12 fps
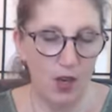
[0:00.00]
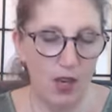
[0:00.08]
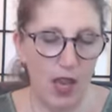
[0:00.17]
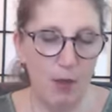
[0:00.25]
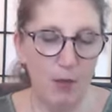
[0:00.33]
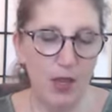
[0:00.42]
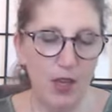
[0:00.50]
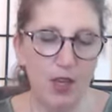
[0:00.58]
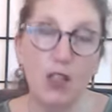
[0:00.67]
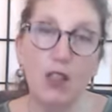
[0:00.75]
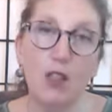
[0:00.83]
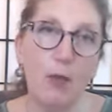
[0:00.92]
tapping
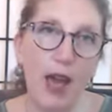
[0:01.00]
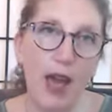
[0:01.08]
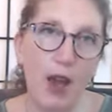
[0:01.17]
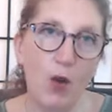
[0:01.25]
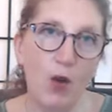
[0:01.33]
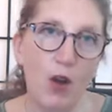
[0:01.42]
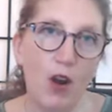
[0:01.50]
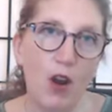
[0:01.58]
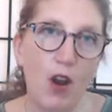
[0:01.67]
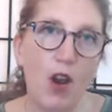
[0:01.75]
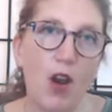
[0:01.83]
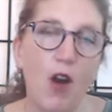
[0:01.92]
into the power
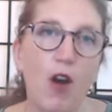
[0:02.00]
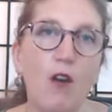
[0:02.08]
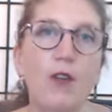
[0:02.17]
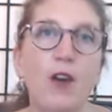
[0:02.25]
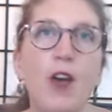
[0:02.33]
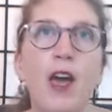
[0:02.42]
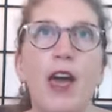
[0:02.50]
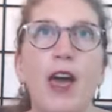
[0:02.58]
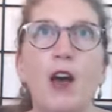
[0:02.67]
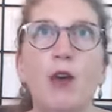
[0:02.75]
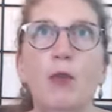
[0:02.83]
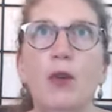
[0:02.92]
of
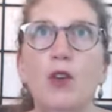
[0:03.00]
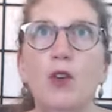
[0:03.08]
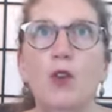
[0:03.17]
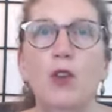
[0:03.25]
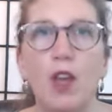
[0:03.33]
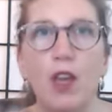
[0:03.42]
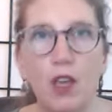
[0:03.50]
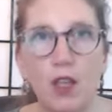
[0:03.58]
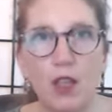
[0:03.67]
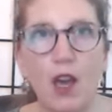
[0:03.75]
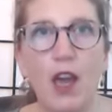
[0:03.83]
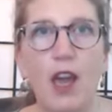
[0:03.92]
helping you take
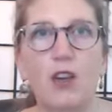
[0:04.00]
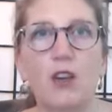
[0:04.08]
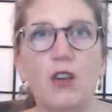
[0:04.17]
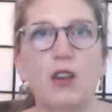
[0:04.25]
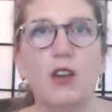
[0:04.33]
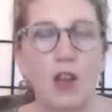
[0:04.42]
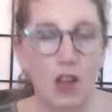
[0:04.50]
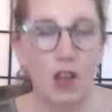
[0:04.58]
the action,